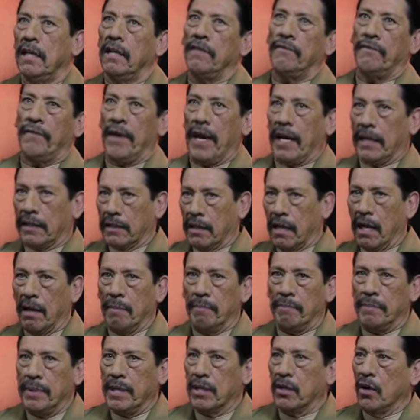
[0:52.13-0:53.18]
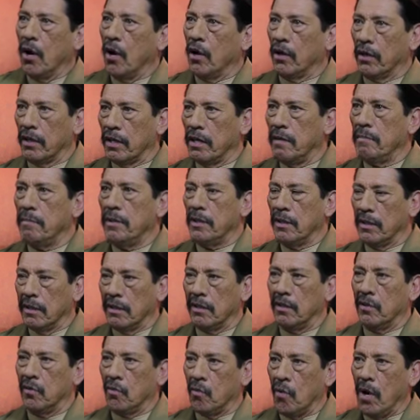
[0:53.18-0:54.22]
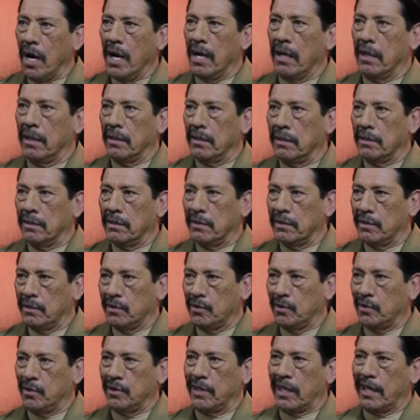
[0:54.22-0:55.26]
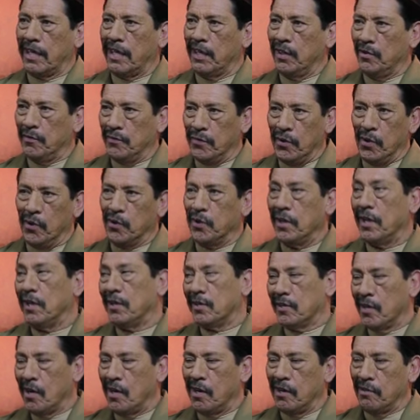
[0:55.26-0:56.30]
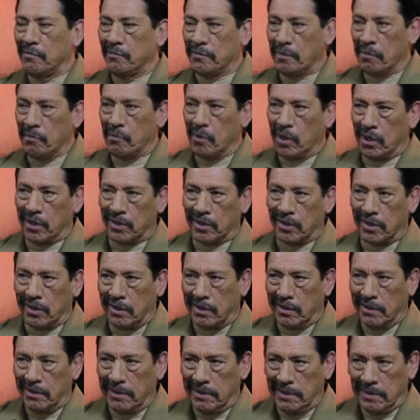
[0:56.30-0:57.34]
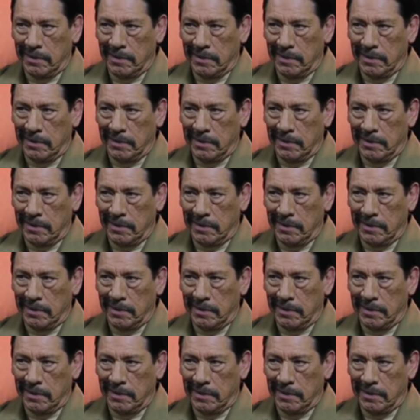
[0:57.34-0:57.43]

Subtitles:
in fact, I'll be calling him in a little while. As soon as I get a phone, I'll call him from Russia.